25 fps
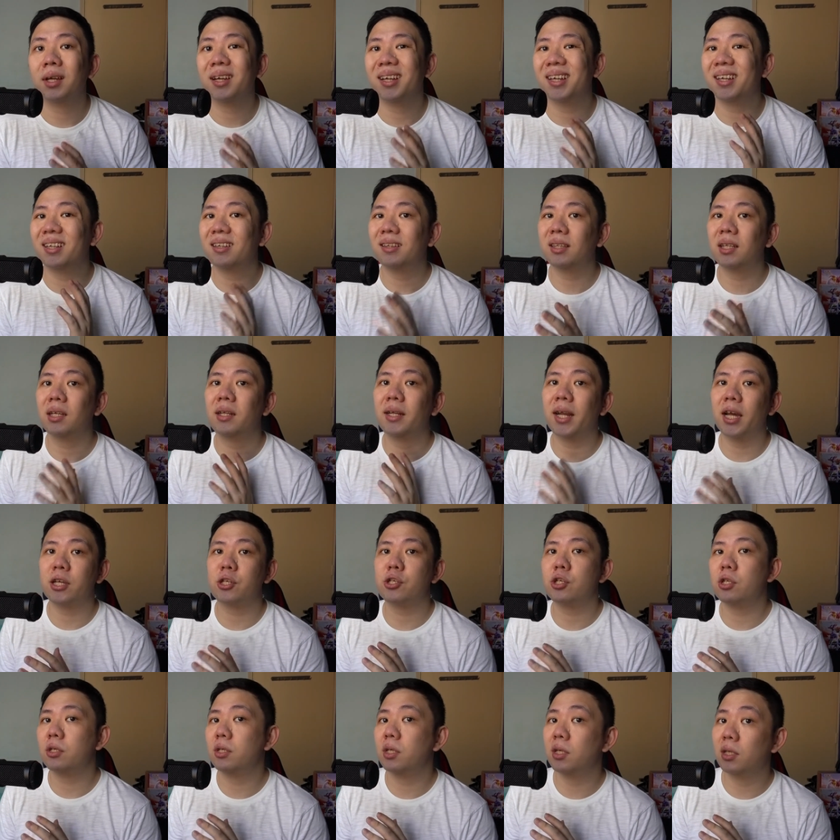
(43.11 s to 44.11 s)

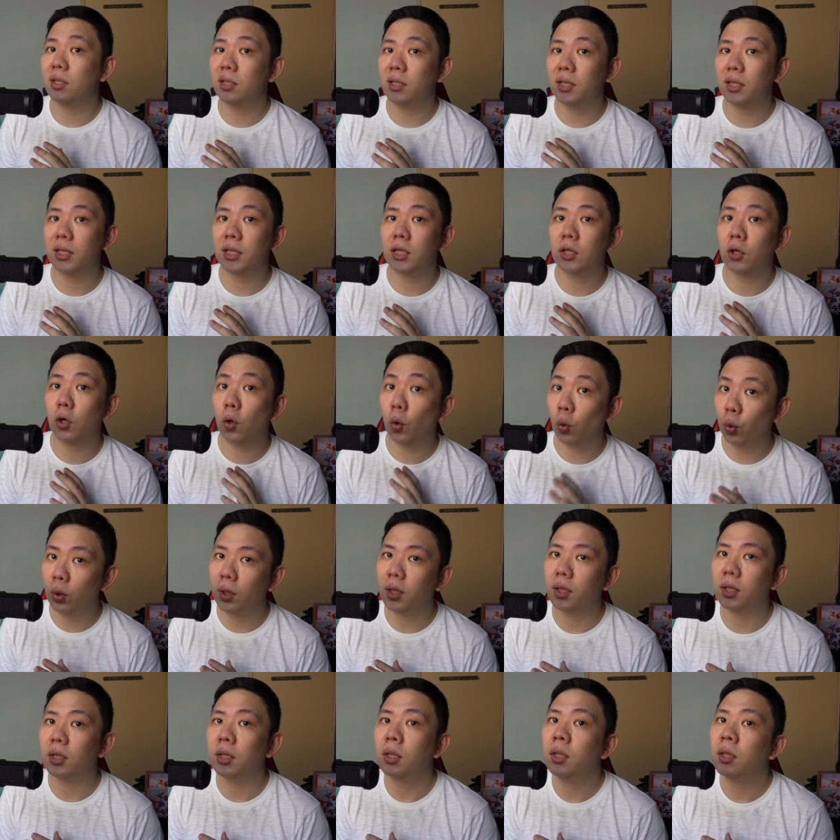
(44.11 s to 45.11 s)
internationally
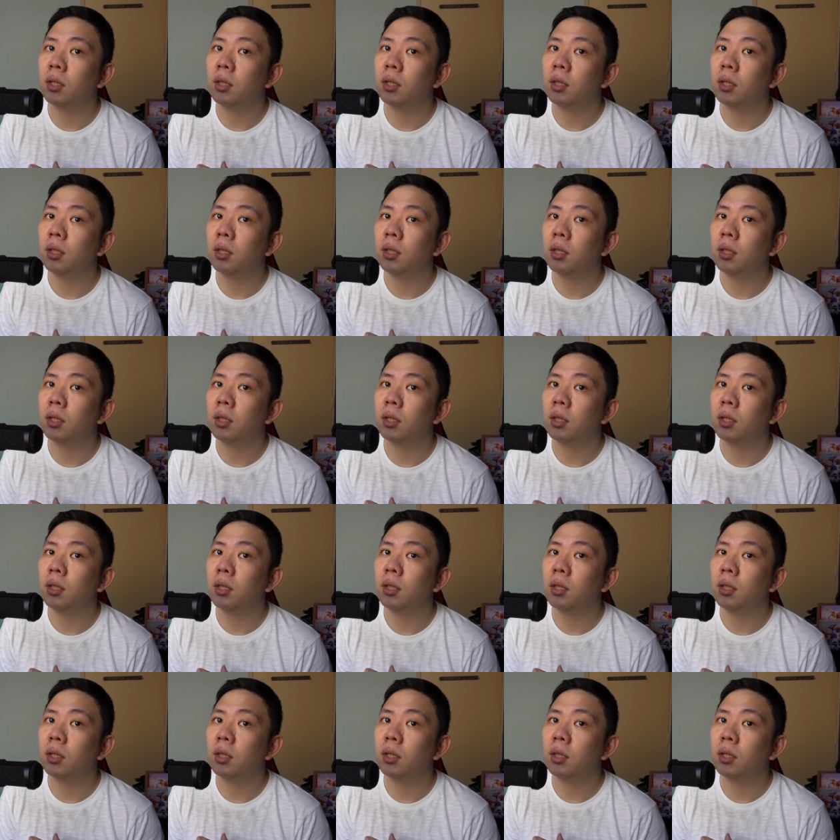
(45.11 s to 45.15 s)
only.